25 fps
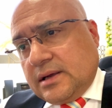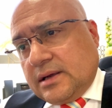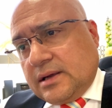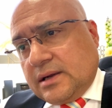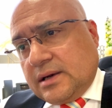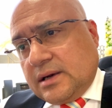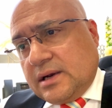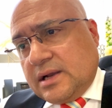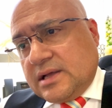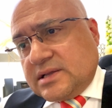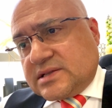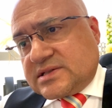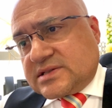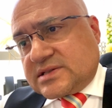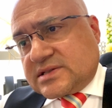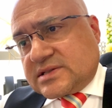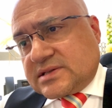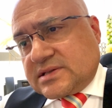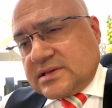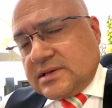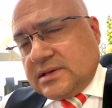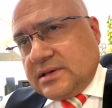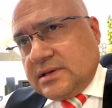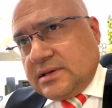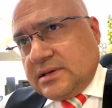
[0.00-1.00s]

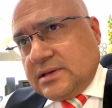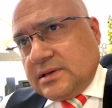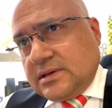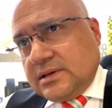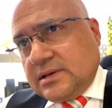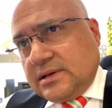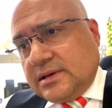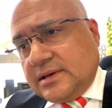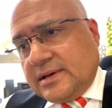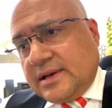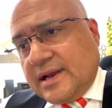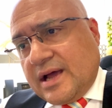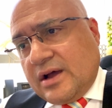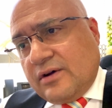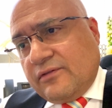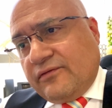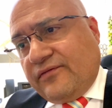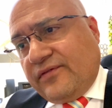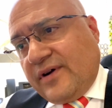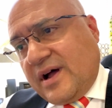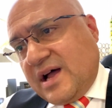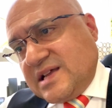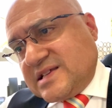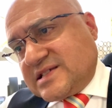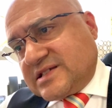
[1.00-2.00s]
let's now
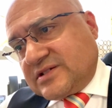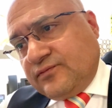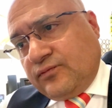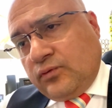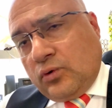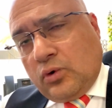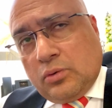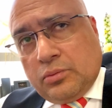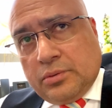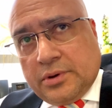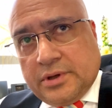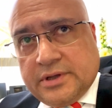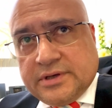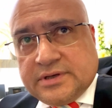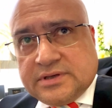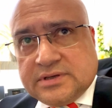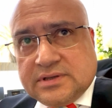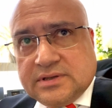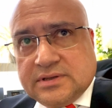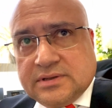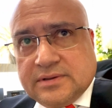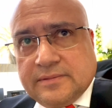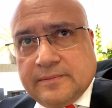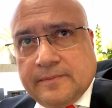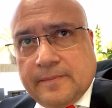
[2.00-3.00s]
fast forward
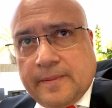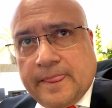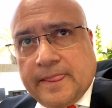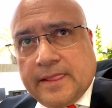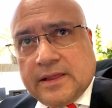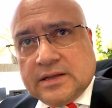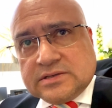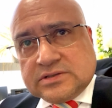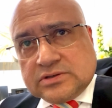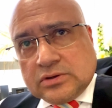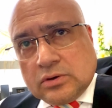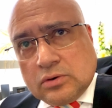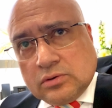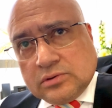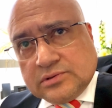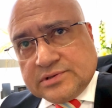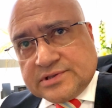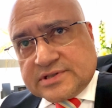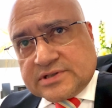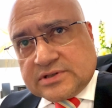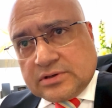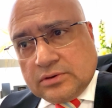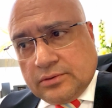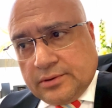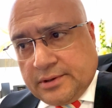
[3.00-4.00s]
this whole
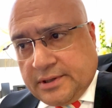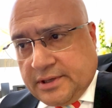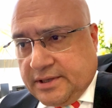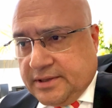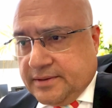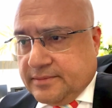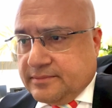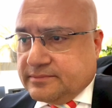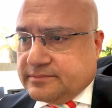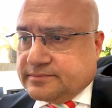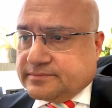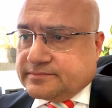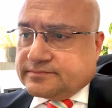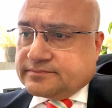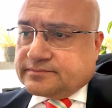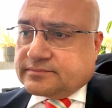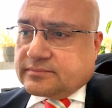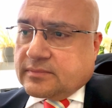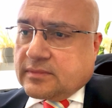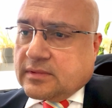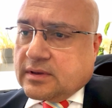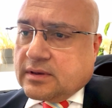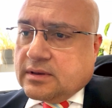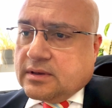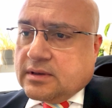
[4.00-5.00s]
story
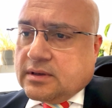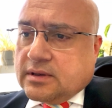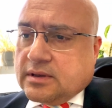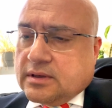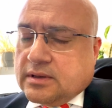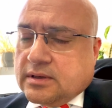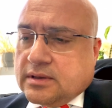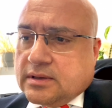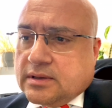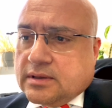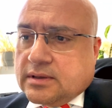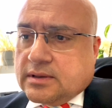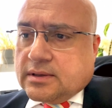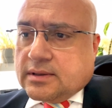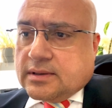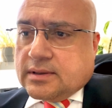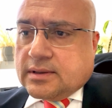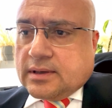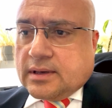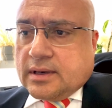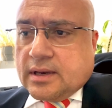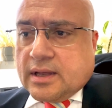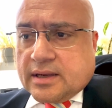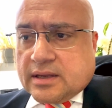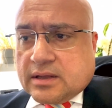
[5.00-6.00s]

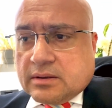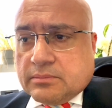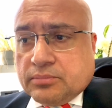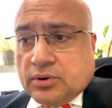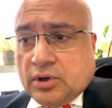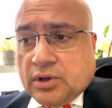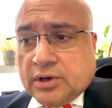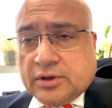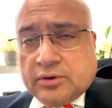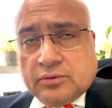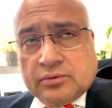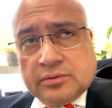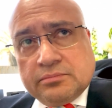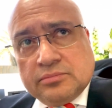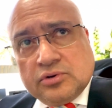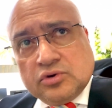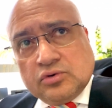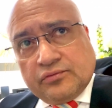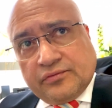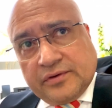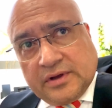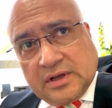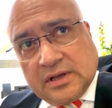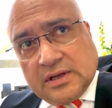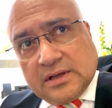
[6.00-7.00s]
like a Bollywood
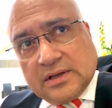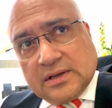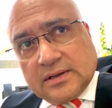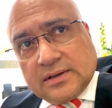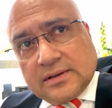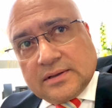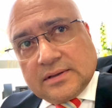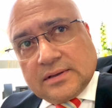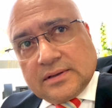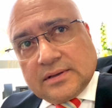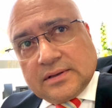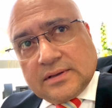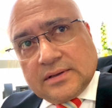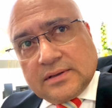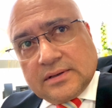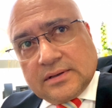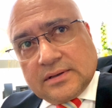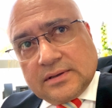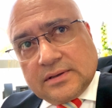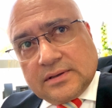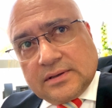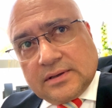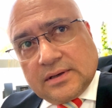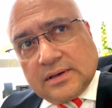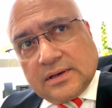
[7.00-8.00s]
movie,
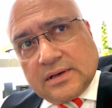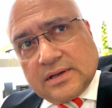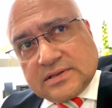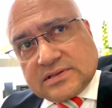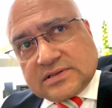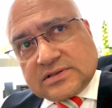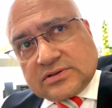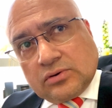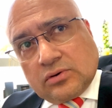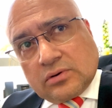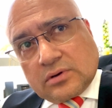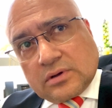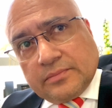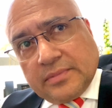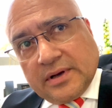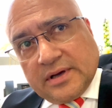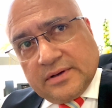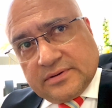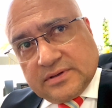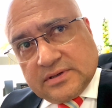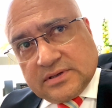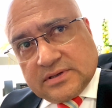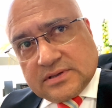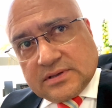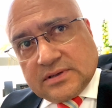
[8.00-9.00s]
and let's talk
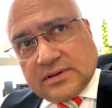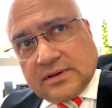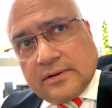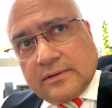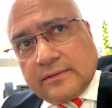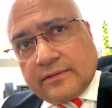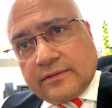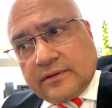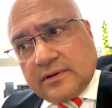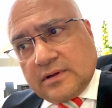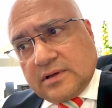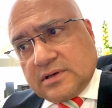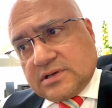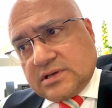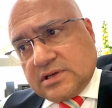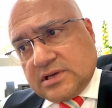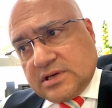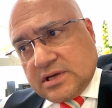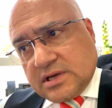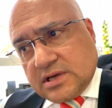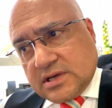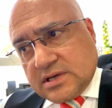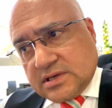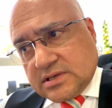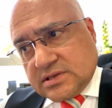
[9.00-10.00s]
about it 30
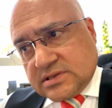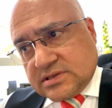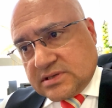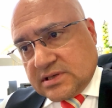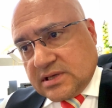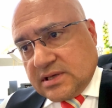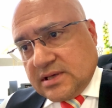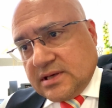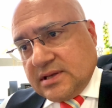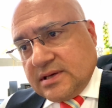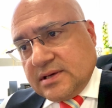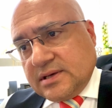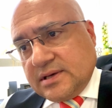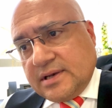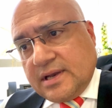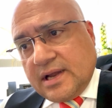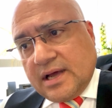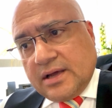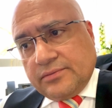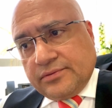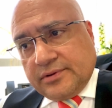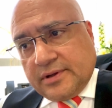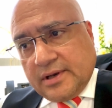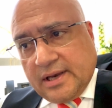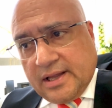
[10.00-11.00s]
years
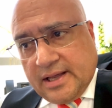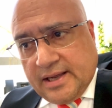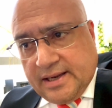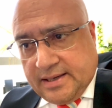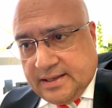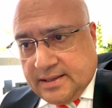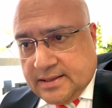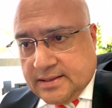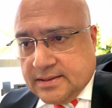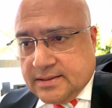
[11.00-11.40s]
down the line.